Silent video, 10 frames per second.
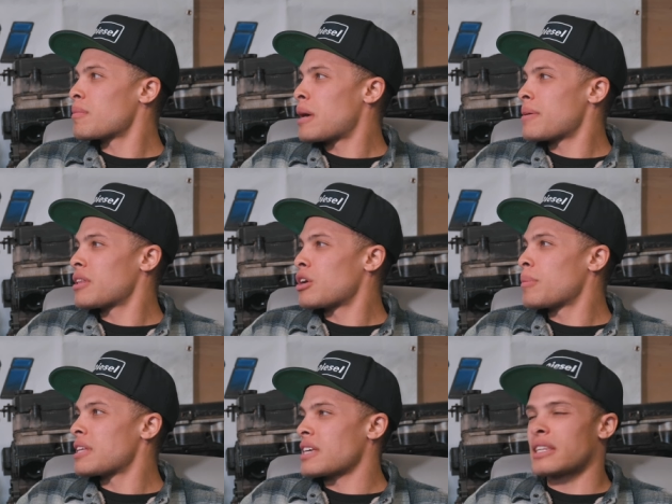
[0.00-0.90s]
maybe a little
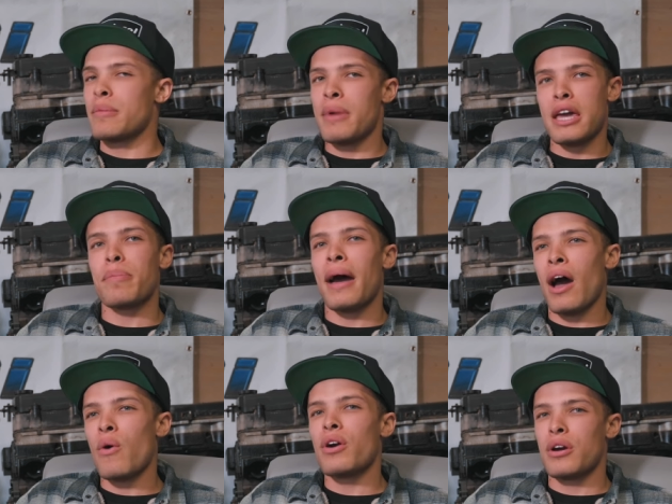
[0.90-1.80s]
bit. It's like they make
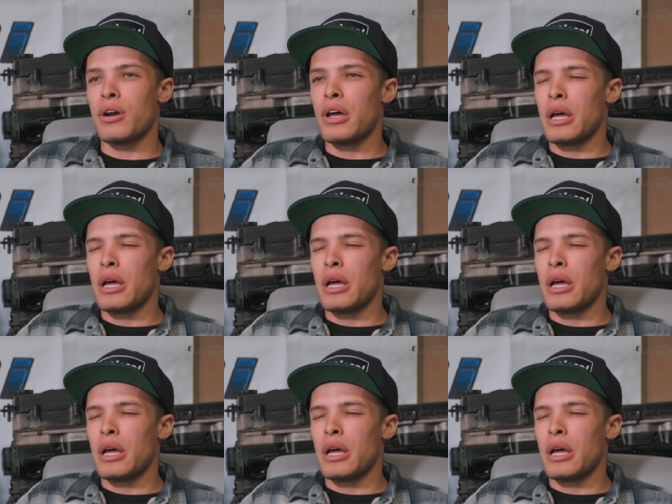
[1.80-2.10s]
power,